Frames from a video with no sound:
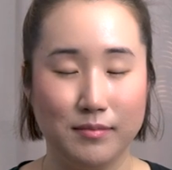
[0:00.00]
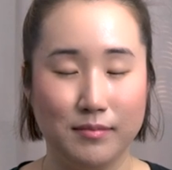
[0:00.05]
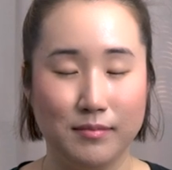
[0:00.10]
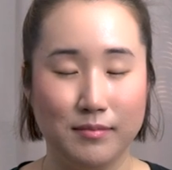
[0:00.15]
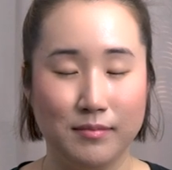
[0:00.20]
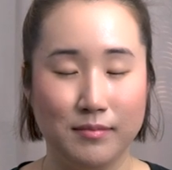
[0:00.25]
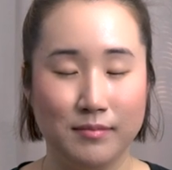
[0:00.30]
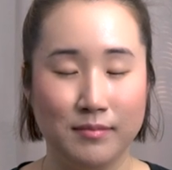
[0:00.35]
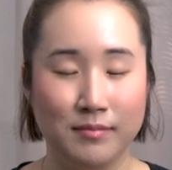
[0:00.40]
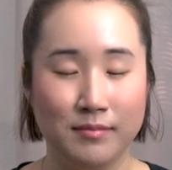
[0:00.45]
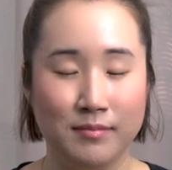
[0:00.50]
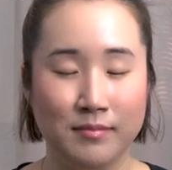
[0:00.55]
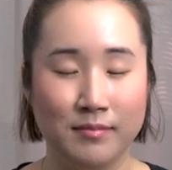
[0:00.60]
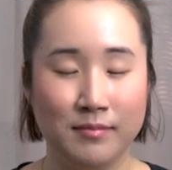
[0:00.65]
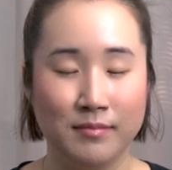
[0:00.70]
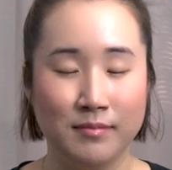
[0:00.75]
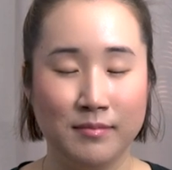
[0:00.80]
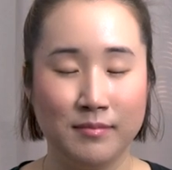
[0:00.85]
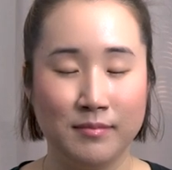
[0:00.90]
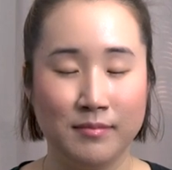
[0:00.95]

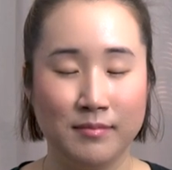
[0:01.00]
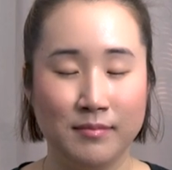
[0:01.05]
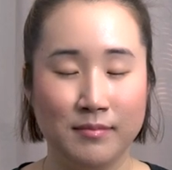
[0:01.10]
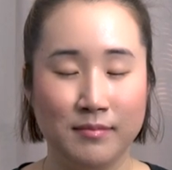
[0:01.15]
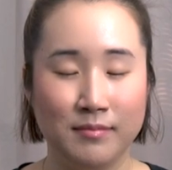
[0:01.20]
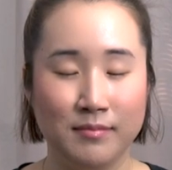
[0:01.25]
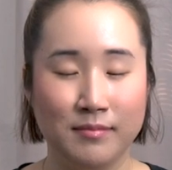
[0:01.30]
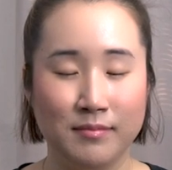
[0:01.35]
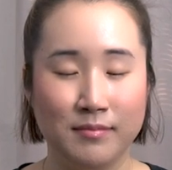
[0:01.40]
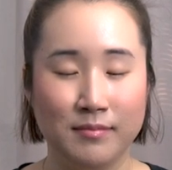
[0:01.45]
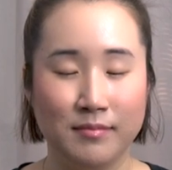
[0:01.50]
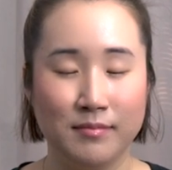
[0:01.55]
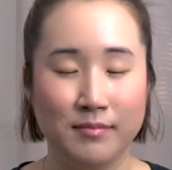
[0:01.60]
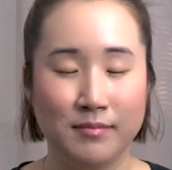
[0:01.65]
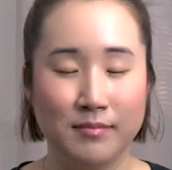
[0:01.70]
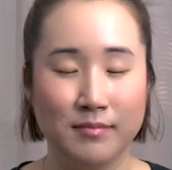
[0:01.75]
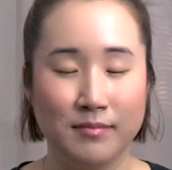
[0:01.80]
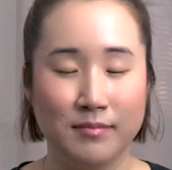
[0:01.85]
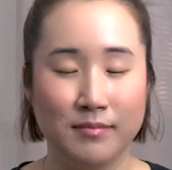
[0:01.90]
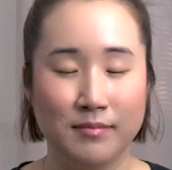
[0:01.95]

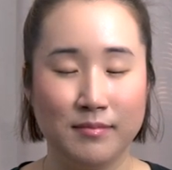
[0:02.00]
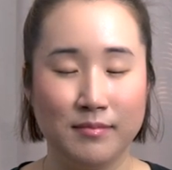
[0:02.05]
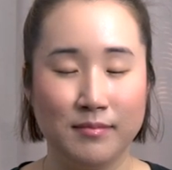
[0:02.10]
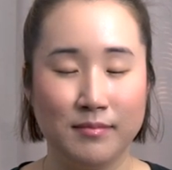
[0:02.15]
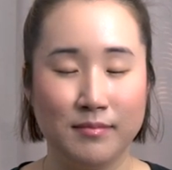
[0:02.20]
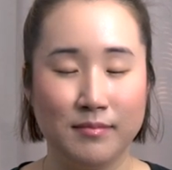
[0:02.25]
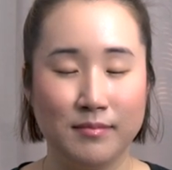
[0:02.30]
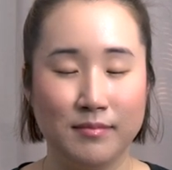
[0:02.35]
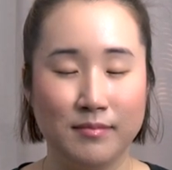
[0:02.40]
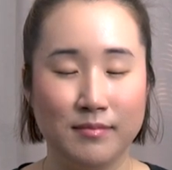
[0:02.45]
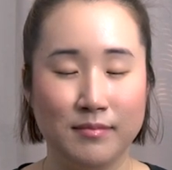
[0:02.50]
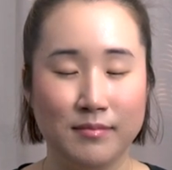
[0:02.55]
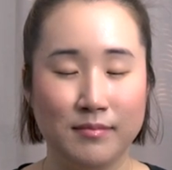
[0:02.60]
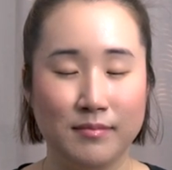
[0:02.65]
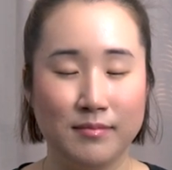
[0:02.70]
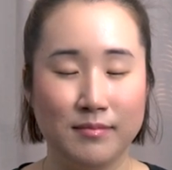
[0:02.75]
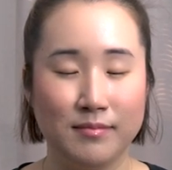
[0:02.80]
(no one is talking)